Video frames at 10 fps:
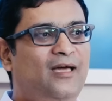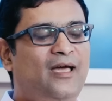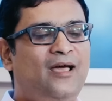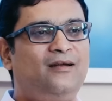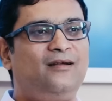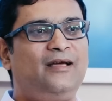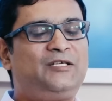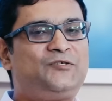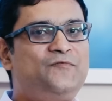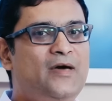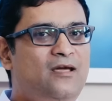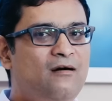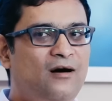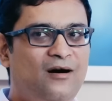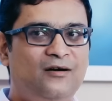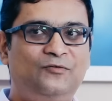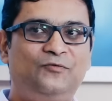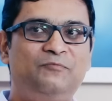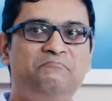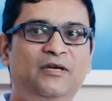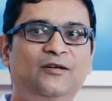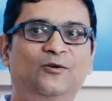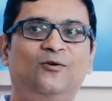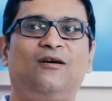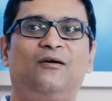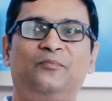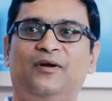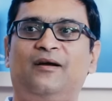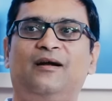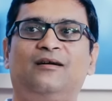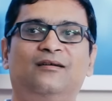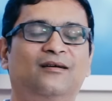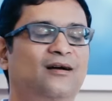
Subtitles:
And it's very hard for me to comprehend